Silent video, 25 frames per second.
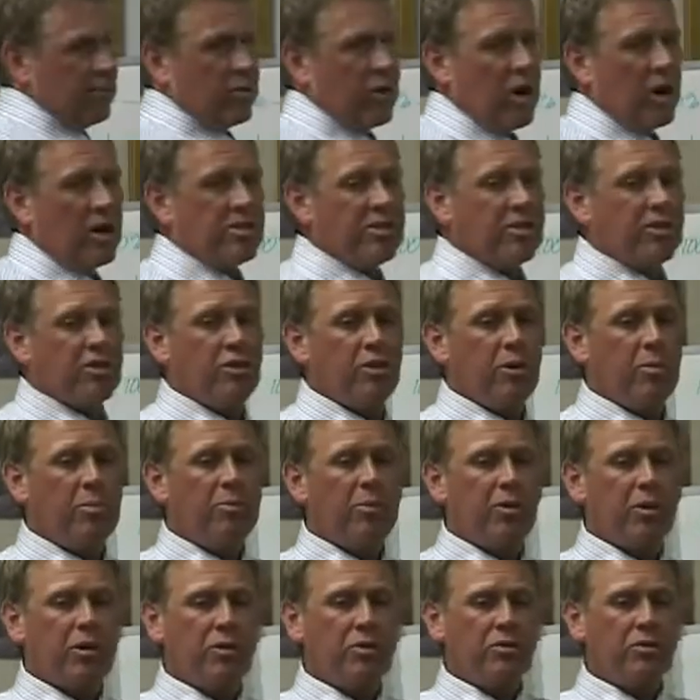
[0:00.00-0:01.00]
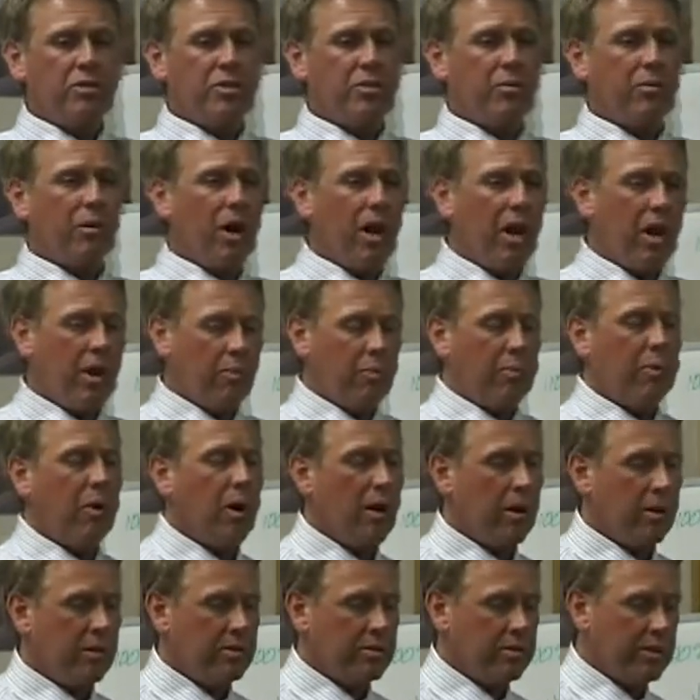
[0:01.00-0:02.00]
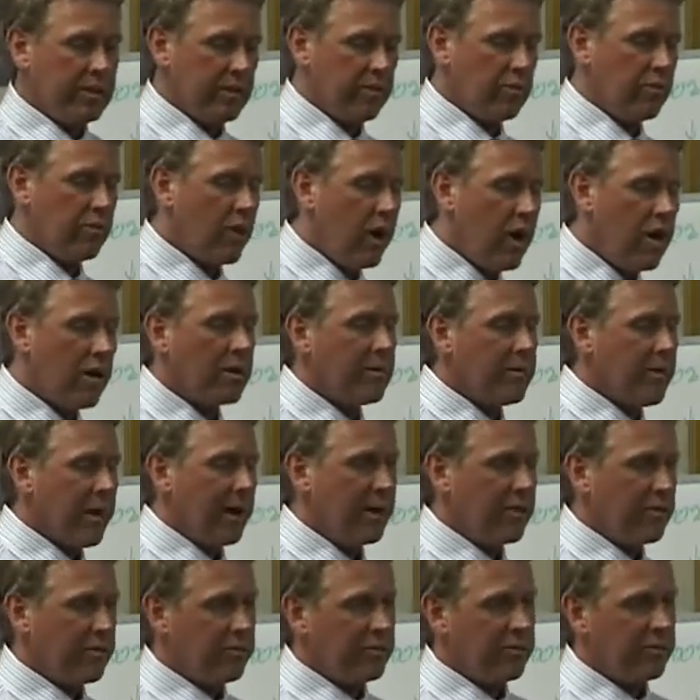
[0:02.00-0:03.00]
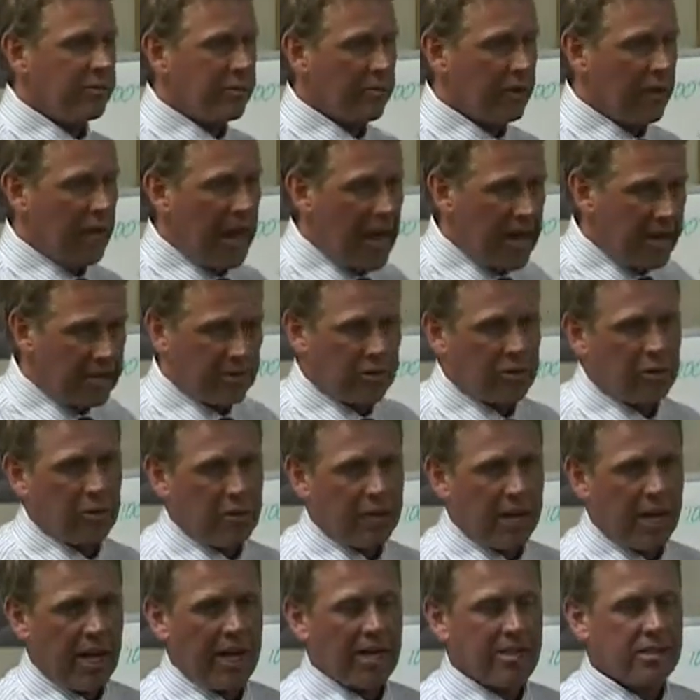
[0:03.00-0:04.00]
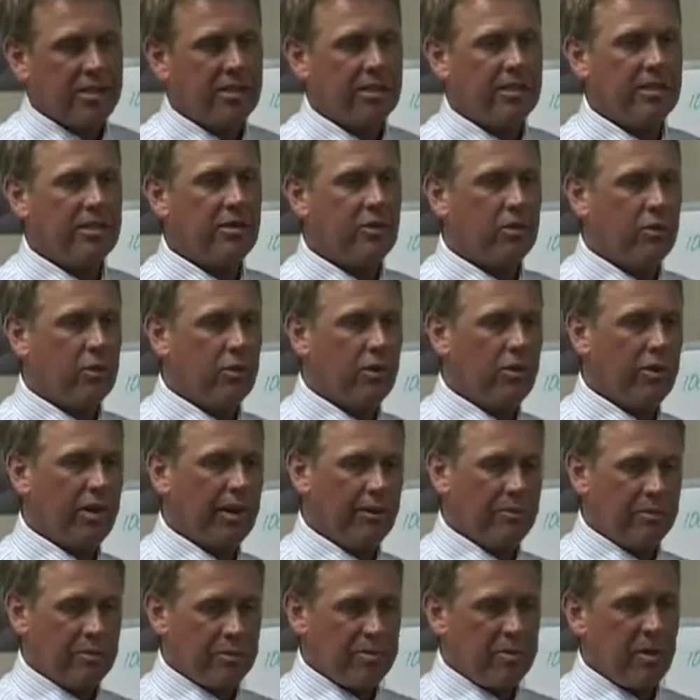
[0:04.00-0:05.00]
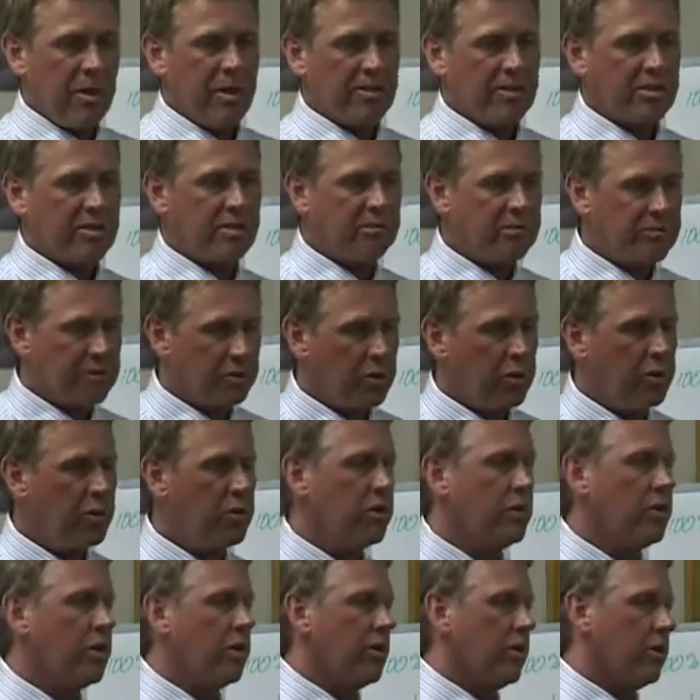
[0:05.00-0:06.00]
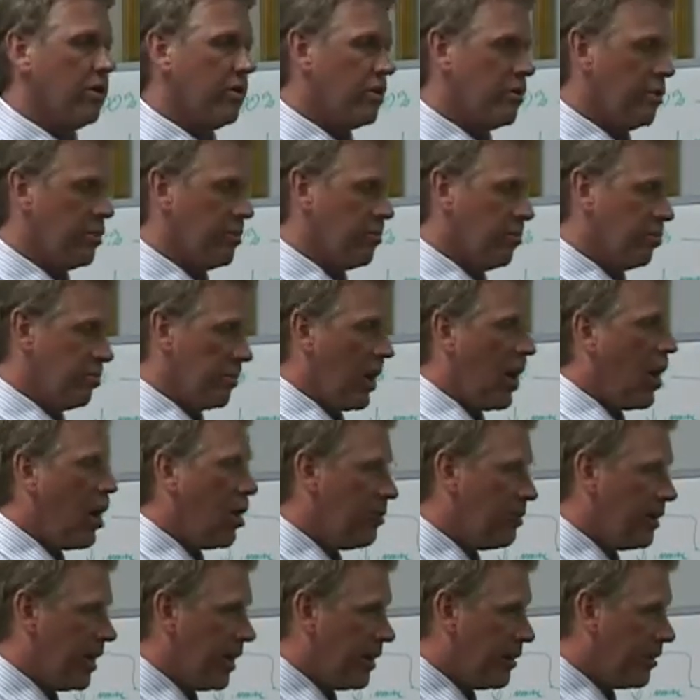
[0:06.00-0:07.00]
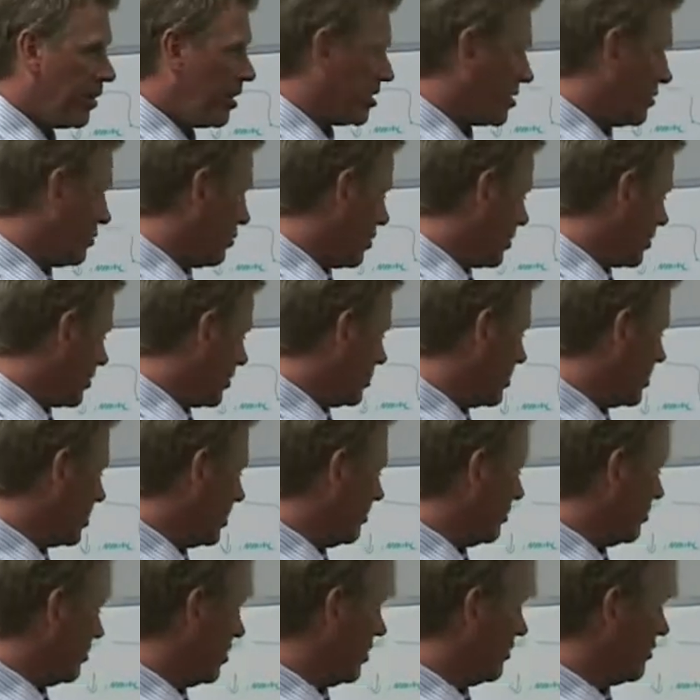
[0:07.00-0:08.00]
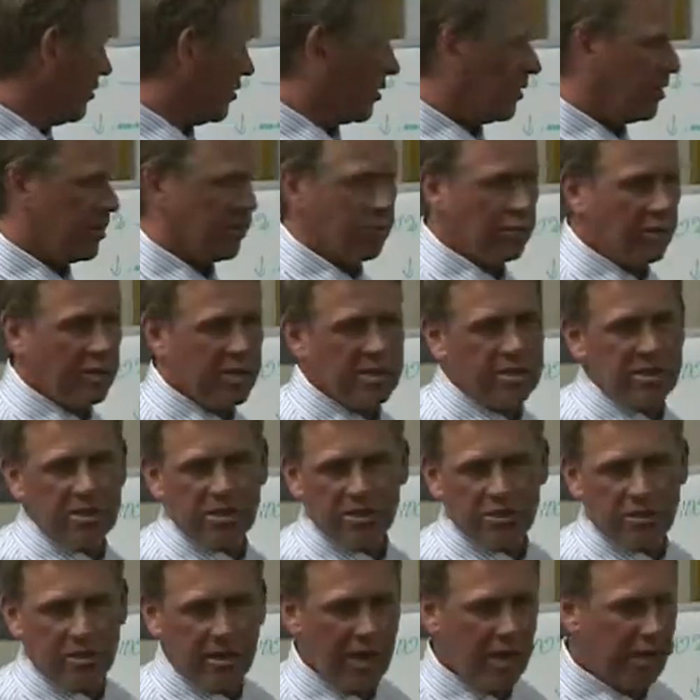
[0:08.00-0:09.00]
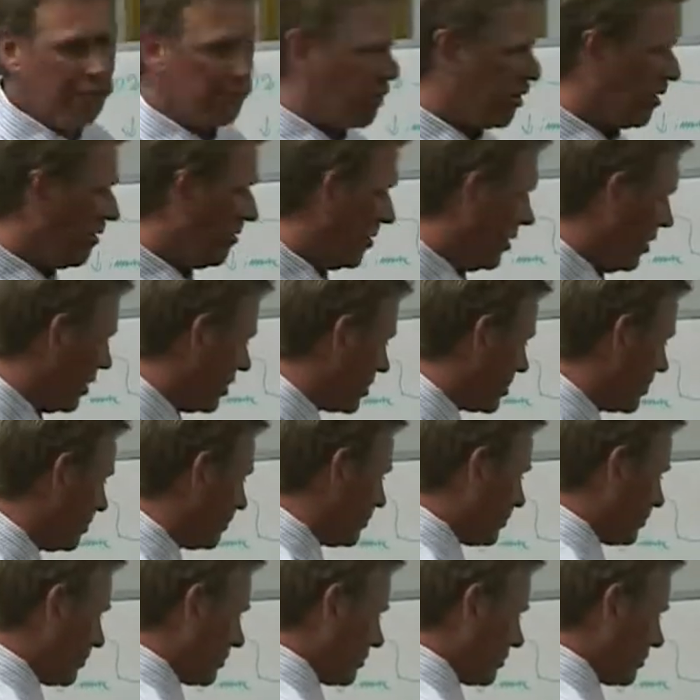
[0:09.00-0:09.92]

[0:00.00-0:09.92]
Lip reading: causing you to produce the wrong amount of hydrochloric acid, or in response to food, or your gallbladder doesn't work. There's several different reasons you could have reflux.